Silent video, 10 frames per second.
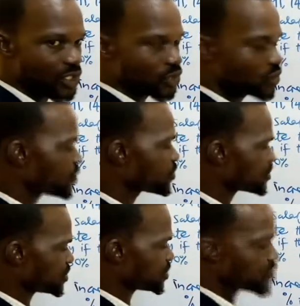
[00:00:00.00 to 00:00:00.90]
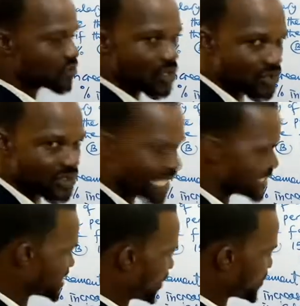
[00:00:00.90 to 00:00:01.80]
You don't use
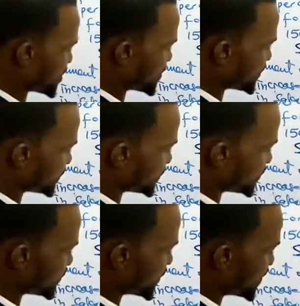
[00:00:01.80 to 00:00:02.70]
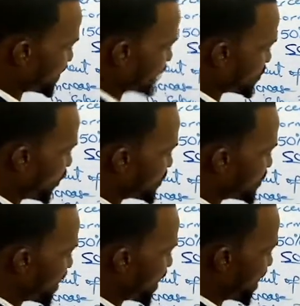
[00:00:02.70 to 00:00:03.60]
90,000 times
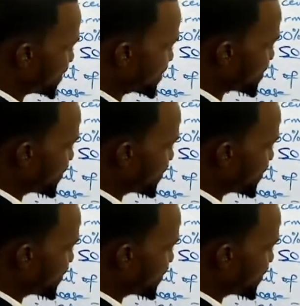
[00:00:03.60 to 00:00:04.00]
100%.